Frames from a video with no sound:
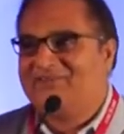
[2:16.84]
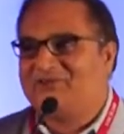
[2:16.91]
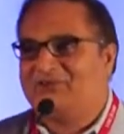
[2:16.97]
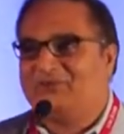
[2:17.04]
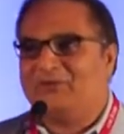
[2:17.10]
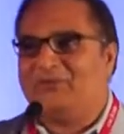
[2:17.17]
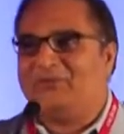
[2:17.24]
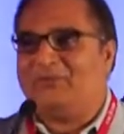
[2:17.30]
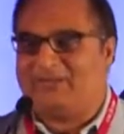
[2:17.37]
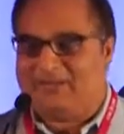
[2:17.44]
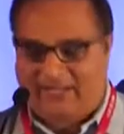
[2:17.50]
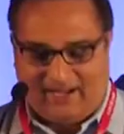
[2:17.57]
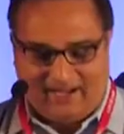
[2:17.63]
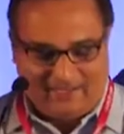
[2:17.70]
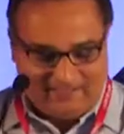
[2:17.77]
So
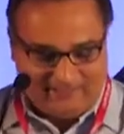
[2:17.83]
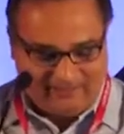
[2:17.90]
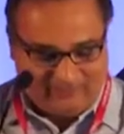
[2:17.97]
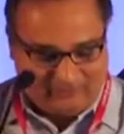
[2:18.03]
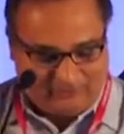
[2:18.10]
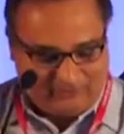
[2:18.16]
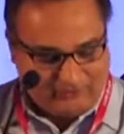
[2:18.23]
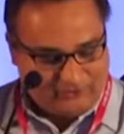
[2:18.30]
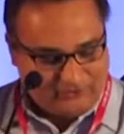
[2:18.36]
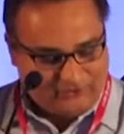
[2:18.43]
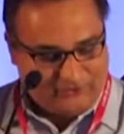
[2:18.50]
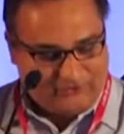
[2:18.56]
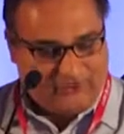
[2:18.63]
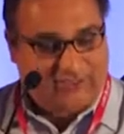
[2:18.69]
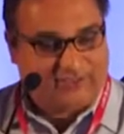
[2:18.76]
the idea what I want
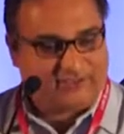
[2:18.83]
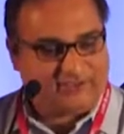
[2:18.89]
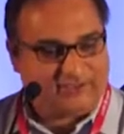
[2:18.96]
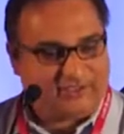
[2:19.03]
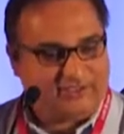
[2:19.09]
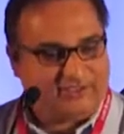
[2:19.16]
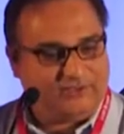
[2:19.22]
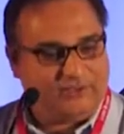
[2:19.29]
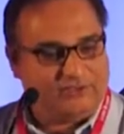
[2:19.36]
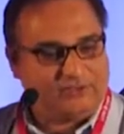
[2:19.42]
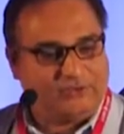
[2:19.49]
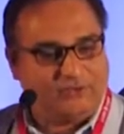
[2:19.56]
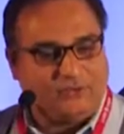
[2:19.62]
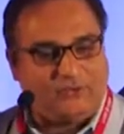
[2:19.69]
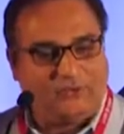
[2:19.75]
to try and tell you
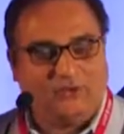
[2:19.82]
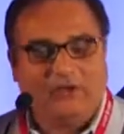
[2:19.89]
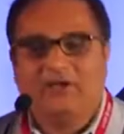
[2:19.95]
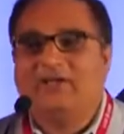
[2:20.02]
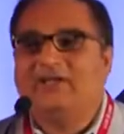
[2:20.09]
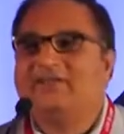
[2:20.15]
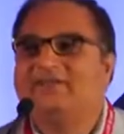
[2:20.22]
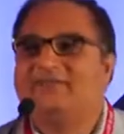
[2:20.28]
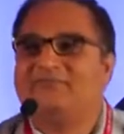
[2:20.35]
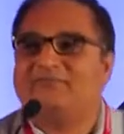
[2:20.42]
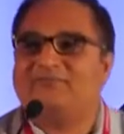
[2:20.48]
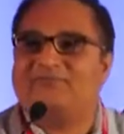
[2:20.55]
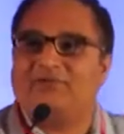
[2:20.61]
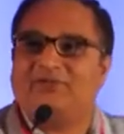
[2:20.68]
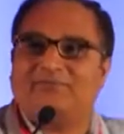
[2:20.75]
is though
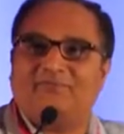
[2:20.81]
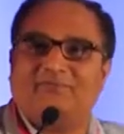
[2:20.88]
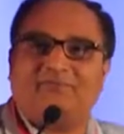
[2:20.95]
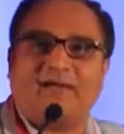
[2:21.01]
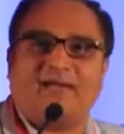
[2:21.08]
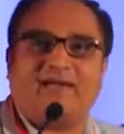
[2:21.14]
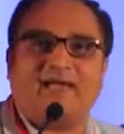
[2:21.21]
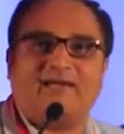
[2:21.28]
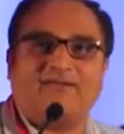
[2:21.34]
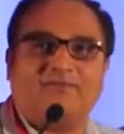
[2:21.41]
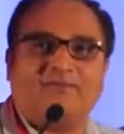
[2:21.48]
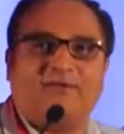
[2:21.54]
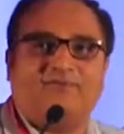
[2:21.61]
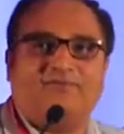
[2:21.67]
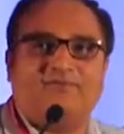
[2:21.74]
the
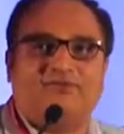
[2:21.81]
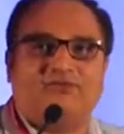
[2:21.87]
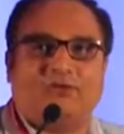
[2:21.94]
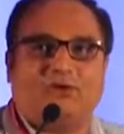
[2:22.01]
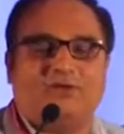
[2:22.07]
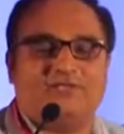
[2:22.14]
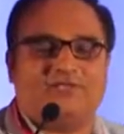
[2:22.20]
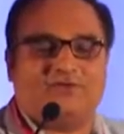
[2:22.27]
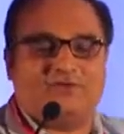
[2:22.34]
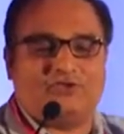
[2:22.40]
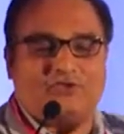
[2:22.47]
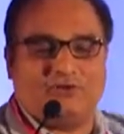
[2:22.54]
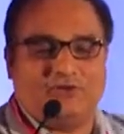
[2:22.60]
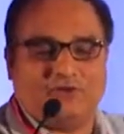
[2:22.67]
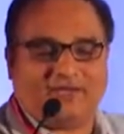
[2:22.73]
anatomy and physiology
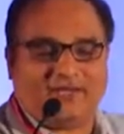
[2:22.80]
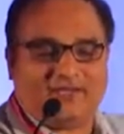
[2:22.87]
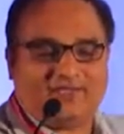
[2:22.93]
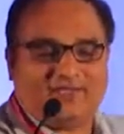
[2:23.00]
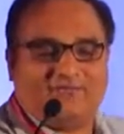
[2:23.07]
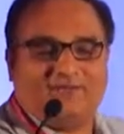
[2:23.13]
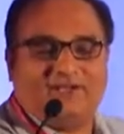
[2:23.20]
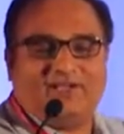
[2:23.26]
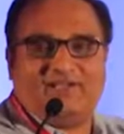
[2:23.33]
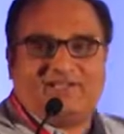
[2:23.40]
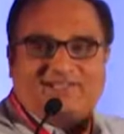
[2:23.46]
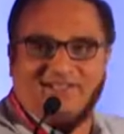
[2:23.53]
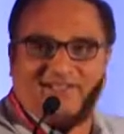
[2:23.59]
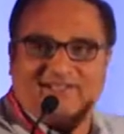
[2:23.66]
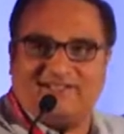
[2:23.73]
which you look at, the
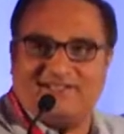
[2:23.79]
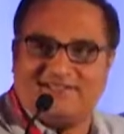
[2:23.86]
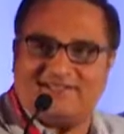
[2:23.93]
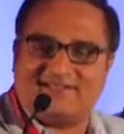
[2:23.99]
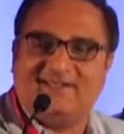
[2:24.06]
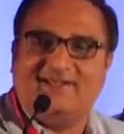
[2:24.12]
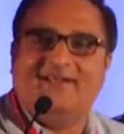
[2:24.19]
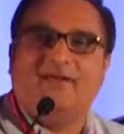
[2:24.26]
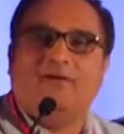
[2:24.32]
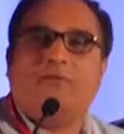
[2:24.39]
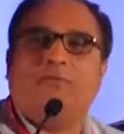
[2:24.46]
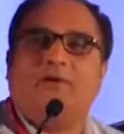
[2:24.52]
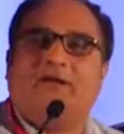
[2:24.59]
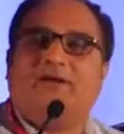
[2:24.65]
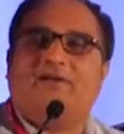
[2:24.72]
various signals,
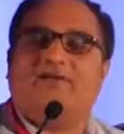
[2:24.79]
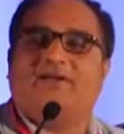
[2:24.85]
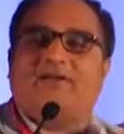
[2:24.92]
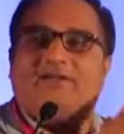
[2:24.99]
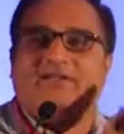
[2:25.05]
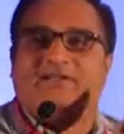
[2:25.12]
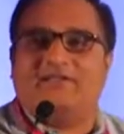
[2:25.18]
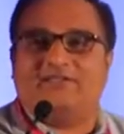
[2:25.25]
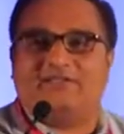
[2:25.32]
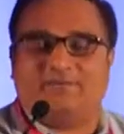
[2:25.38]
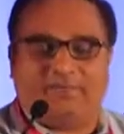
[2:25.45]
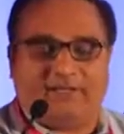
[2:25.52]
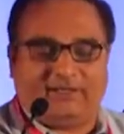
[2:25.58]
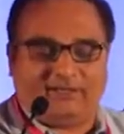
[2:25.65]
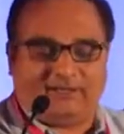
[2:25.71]
the internal
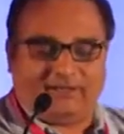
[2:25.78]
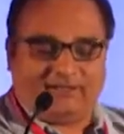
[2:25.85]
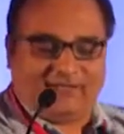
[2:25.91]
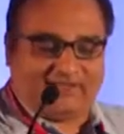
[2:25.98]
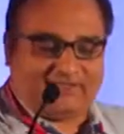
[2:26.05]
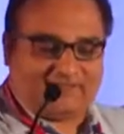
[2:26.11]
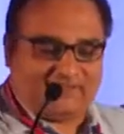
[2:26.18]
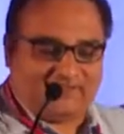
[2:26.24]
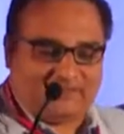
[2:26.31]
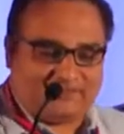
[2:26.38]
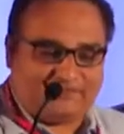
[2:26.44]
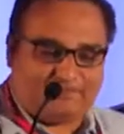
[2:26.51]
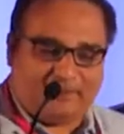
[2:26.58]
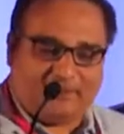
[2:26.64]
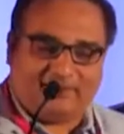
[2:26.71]
sphincter, the external
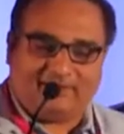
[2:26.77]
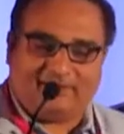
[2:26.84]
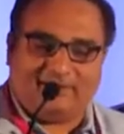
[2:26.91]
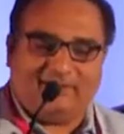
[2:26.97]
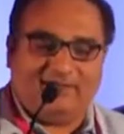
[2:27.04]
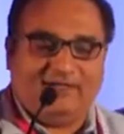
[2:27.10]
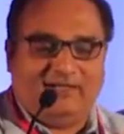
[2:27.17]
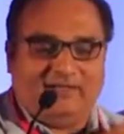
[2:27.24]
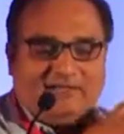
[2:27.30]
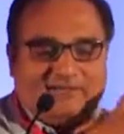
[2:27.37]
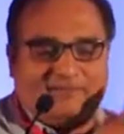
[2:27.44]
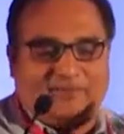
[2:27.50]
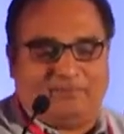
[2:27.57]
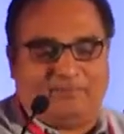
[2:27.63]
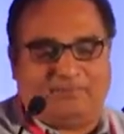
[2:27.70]
sphincter,
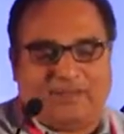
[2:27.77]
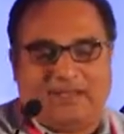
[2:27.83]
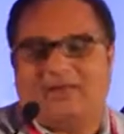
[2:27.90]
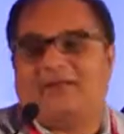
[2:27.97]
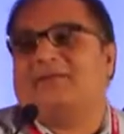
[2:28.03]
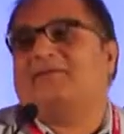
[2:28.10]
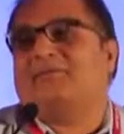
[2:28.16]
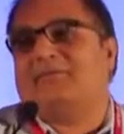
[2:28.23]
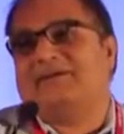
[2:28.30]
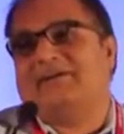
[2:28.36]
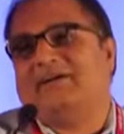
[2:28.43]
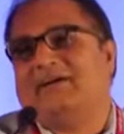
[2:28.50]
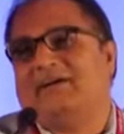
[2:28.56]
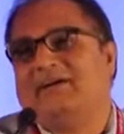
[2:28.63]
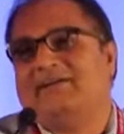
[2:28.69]
the
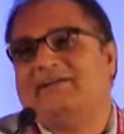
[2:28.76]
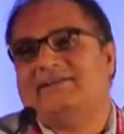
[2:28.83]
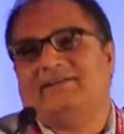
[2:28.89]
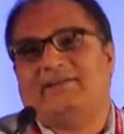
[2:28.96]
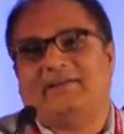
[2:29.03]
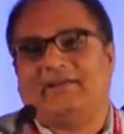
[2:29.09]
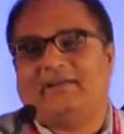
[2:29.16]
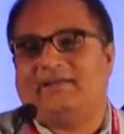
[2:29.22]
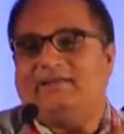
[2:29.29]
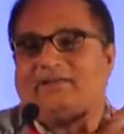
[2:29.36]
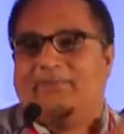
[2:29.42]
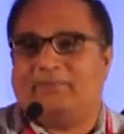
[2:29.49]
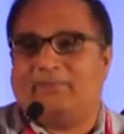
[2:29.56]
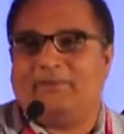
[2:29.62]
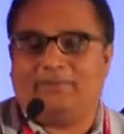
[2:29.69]
adenemic and
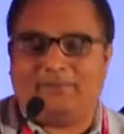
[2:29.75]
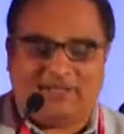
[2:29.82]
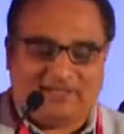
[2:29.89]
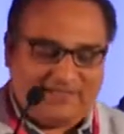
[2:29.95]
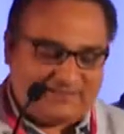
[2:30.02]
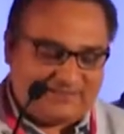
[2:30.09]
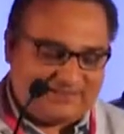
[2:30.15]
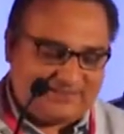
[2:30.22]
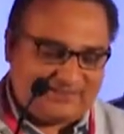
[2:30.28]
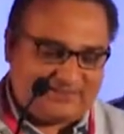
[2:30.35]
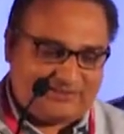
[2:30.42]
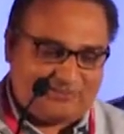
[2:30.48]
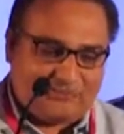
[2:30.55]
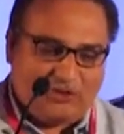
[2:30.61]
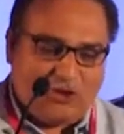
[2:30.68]
the PNS
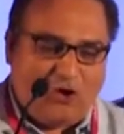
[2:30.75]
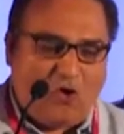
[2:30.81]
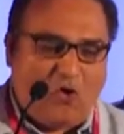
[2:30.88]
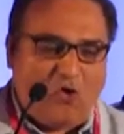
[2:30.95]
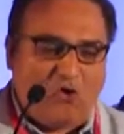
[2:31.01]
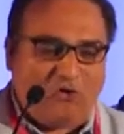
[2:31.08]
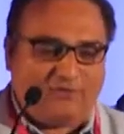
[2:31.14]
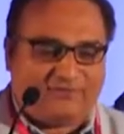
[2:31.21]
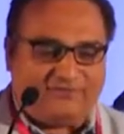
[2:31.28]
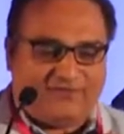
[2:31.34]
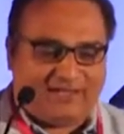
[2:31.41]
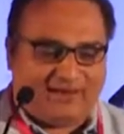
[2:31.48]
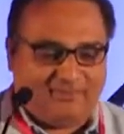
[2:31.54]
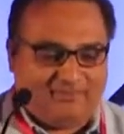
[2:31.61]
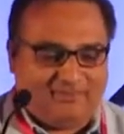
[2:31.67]
system, all
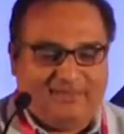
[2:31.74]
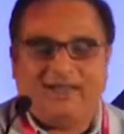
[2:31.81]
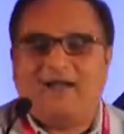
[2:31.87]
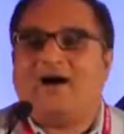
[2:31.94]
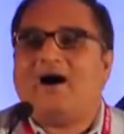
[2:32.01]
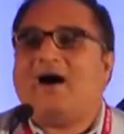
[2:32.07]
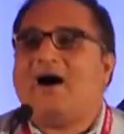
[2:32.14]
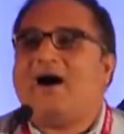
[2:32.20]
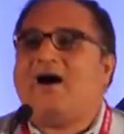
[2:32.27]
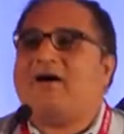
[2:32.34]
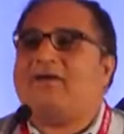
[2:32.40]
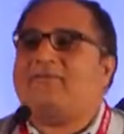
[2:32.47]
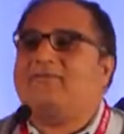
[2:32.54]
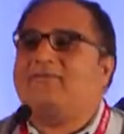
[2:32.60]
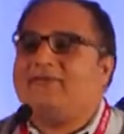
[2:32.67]
of them
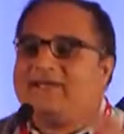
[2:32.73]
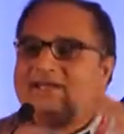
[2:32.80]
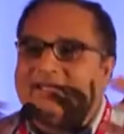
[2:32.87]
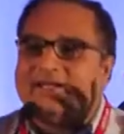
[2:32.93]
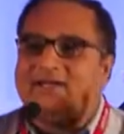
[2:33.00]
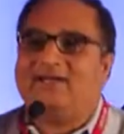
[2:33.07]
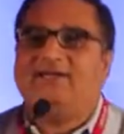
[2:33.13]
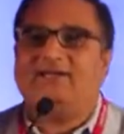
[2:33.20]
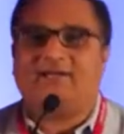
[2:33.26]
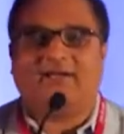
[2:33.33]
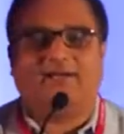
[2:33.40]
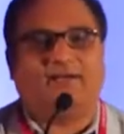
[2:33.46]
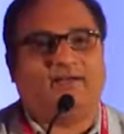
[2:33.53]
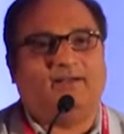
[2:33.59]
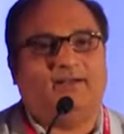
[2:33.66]
are very
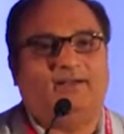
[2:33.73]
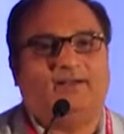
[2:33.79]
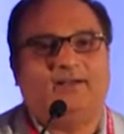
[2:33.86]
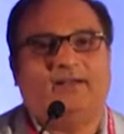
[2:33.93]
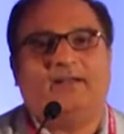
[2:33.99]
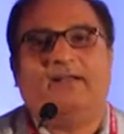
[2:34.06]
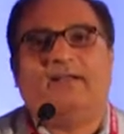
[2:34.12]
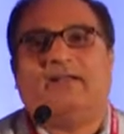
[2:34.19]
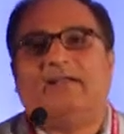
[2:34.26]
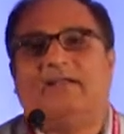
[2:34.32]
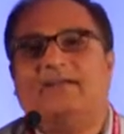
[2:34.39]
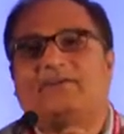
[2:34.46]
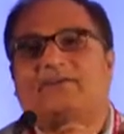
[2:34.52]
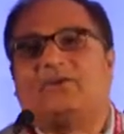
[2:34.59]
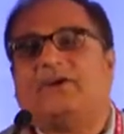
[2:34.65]
integral
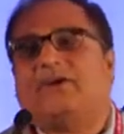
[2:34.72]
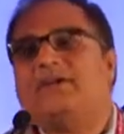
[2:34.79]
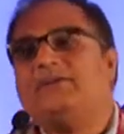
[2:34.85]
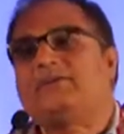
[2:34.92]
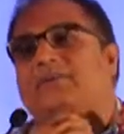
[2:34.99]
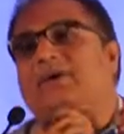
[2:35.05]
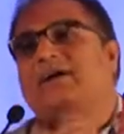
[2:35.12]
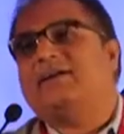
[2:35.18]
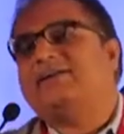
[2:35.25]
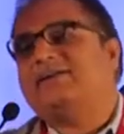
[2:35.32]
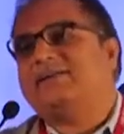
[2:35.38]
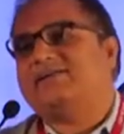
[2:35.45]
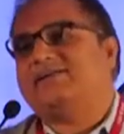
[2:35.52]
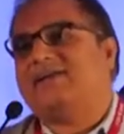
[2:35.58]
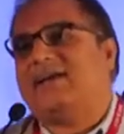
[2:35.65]
in trying to
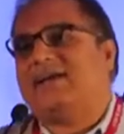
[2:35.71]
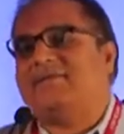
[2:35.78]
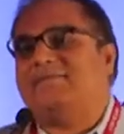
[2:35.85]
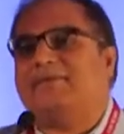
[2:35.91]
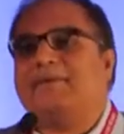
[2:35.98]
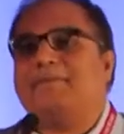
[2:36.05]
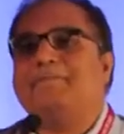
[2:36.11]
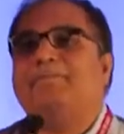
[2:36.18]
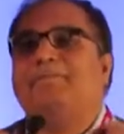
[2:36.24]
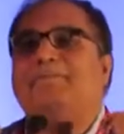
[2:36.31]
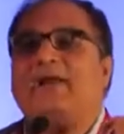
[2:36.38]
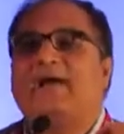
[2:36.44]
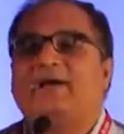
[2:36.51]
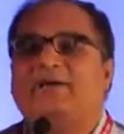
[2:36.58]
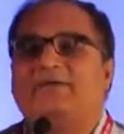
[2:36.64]
understand
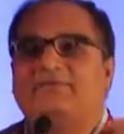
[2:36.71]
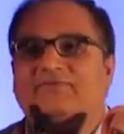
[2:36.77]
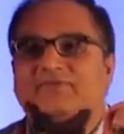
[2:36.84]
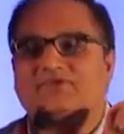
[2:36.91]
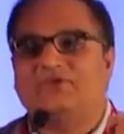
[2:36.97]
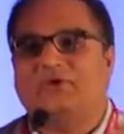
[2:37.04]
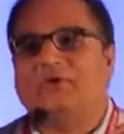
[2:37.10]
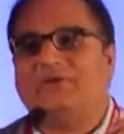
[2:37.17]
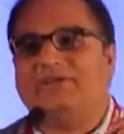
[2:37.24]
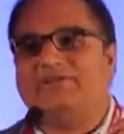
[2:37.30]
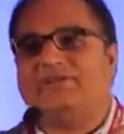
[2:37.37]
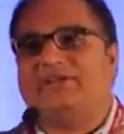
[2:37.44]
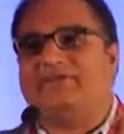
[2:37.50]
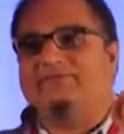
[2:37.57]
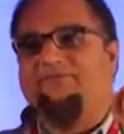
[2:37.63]
bladder
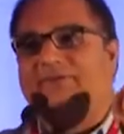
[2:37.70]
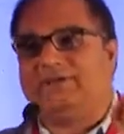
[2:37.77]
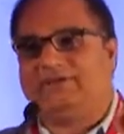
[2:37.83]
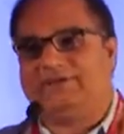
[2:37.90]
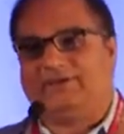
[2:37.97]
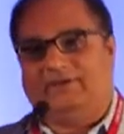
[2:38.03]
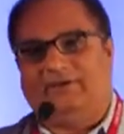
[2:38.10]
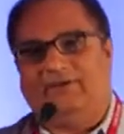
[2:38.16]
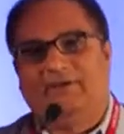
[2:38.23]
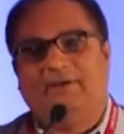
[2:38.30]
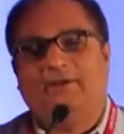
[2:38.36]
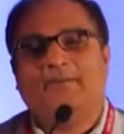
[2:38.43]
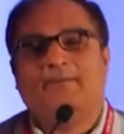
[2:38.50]
physiology and function.